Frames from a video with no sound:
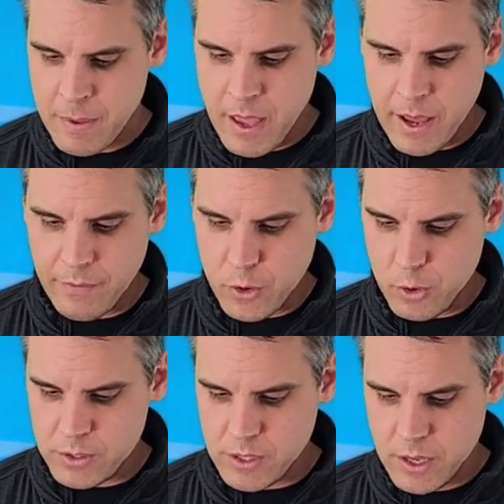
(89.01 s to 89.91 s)
And of
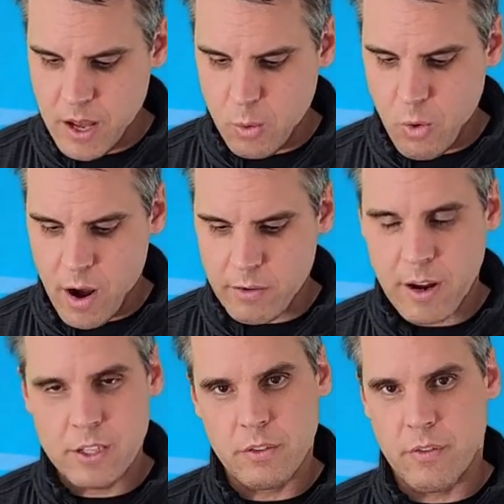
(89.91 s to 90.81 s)
course, a wide
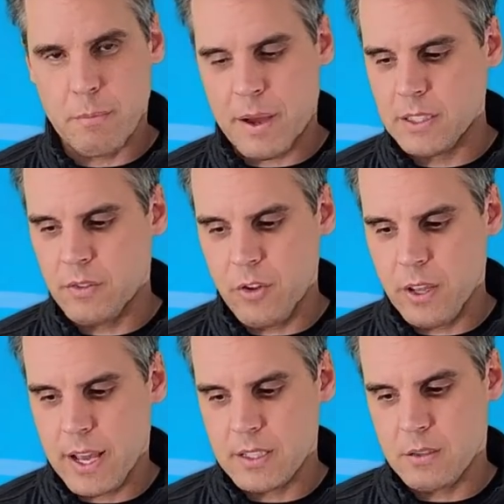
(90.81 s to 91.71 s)
range of different buttons for you to
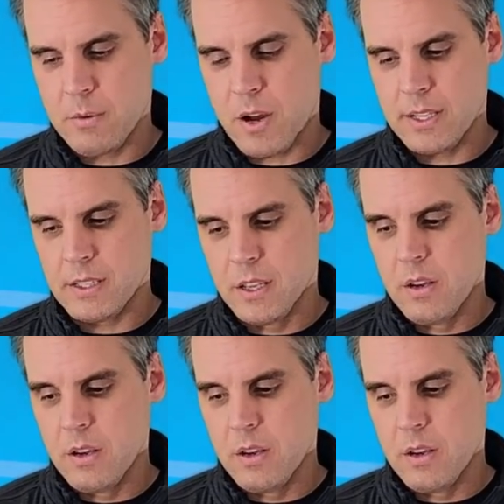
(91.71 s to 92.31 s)
customize